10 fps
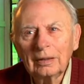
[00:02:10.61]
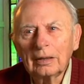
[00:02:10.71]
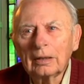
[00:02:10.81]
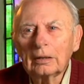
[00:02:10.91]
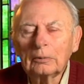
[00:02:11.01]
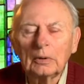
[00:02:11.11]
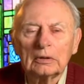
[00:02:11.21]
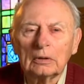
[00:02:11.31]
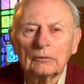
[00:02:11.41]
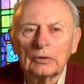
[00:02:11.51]
And it
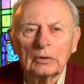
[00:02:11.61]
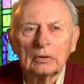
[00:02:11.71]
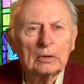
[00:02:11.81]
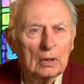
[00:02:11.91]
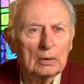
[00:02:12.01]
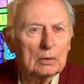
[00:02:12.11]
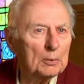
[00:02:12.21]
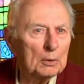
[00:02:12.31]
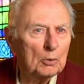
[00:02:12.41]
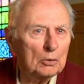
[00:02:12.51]
wasn't a very good time to
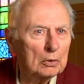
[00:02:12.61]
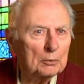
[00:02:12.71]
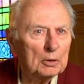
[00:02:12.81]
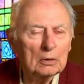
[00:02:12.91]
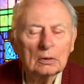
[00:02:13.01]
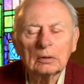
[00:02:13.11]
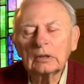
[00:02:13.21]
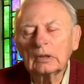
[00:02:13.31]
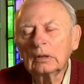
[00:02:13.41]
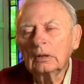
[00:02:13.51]
be born
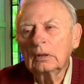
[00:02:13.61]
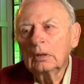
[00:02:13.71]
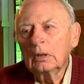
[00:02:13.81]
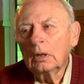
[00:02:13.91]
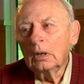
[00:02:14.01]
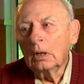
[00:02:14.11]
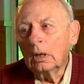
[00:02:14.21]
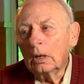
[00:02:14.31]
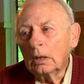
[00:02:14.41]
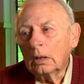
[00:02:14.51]
because
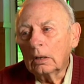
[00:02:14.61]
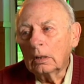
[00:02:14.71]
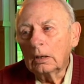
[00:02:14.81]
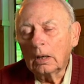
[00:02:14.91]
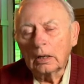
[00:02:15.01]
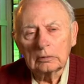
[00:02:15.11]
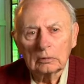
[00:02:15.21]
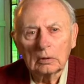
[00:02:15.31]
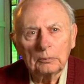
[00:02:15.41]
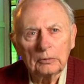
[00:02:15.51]
I
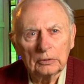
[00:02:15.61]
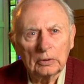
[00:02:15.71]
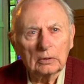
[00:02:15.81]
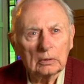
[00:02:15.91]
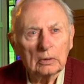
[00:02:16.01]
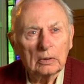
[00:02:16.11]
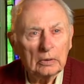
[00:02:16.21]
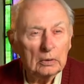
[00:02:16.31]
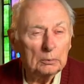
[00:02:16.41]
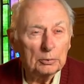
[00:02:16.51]
grew up during
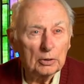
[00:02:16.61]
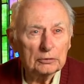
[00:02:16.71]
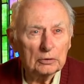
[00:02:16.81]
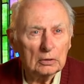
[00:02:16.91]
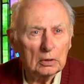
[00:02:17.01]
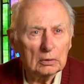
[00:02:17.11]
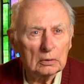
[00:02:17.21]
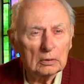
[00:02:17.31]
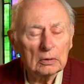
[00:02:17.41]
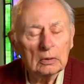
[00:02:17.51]
the Depression
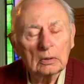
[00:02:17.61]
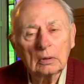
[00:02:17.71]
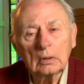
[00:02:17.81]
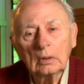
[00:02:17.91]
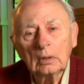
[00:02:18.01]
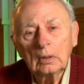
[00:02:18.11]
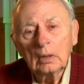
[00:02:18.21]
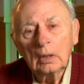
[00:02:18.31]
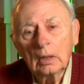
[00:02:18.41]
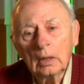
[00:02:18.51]
years.
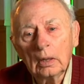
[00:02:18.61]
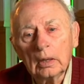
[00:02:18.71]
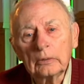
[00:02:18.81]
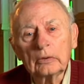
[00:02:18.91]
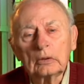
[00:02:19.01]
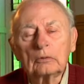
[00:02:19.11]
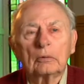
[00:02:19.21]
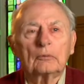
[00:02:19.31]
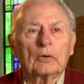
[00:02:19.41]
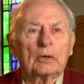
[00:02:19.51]
And things
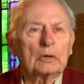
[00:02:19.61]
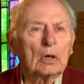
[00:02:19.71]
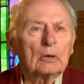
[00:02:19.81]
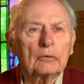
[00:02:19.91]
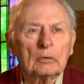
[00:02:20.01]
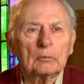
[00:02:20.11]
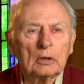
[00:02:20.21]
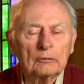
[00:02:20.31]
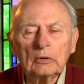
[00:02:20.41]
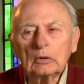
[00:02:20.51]
were very tough in
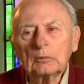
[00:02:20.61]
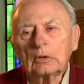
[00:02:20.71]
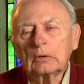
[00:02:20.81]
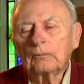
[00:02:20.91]
my family.